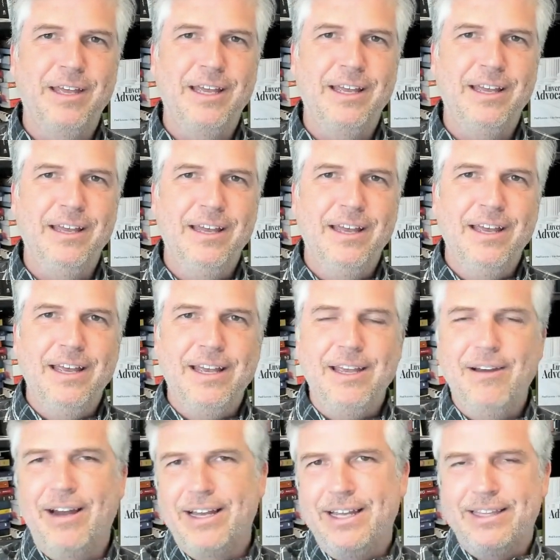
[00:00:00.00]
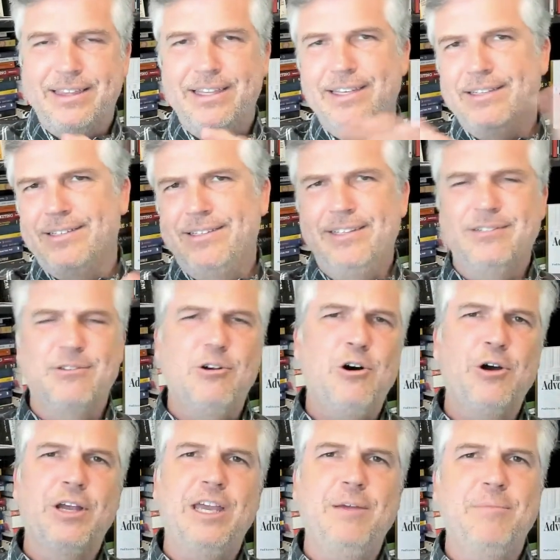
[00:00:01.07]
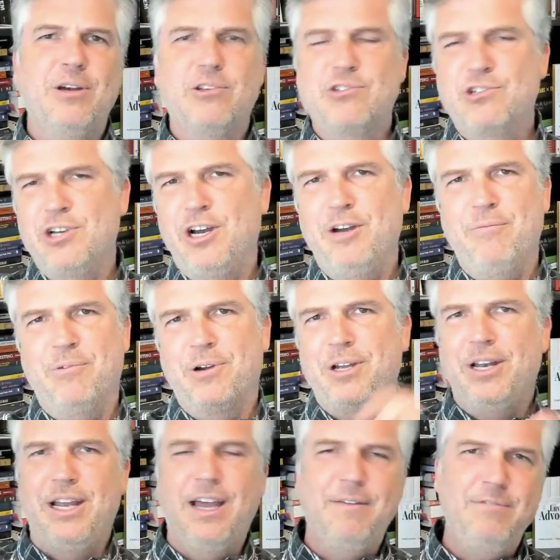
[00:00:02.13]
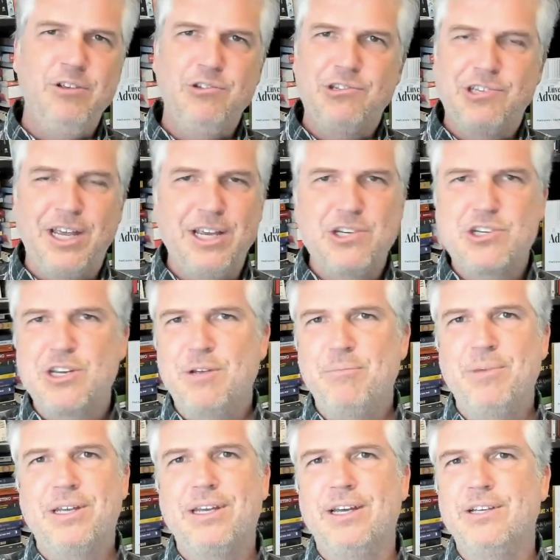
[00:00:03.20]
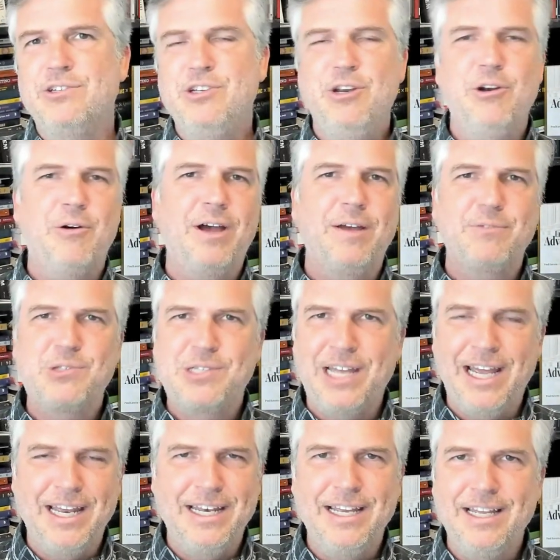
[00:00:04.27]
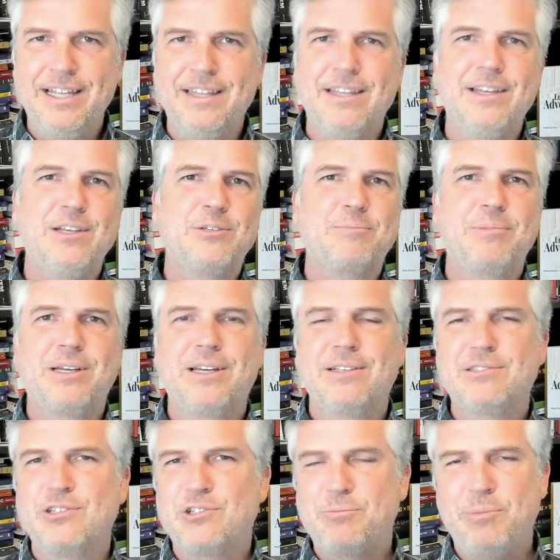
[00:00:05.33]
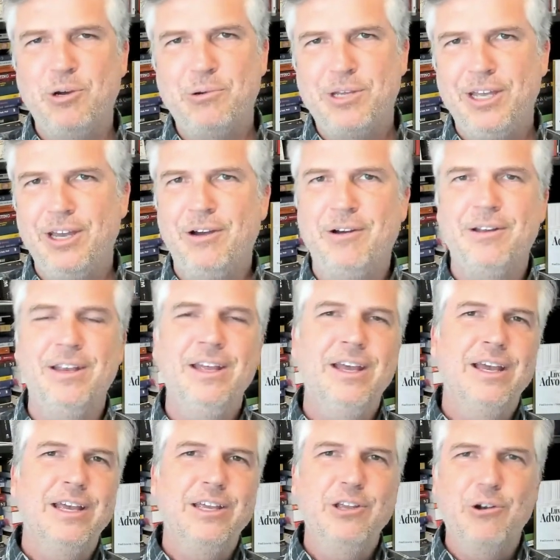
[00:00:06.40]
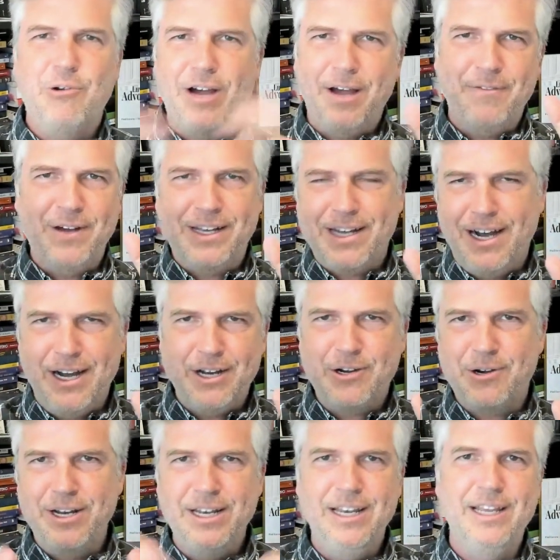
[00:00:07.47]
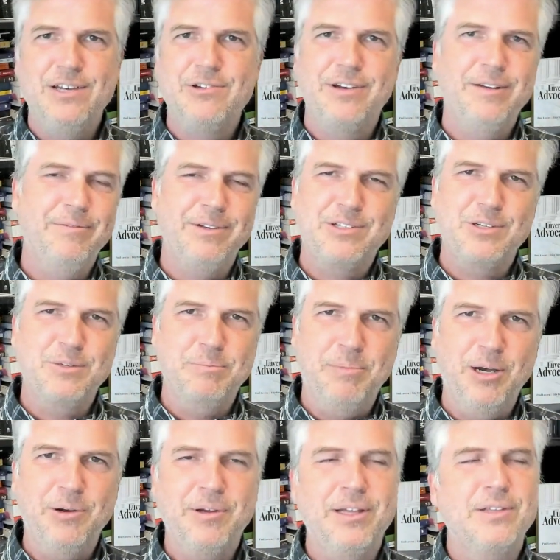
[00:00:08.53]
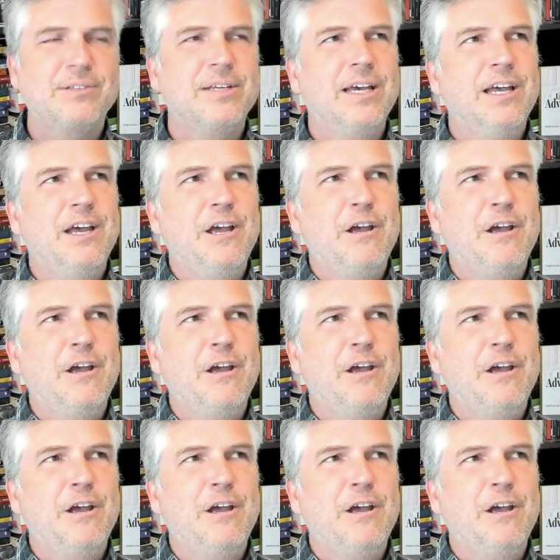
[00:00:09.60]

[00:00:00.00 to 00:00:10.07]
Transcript: thing. You know, I get these these long emails, John. We're going to have you sanctioned because you don't have standing in this because of Spokeo, and you don't have a concrete injury, which is bogus.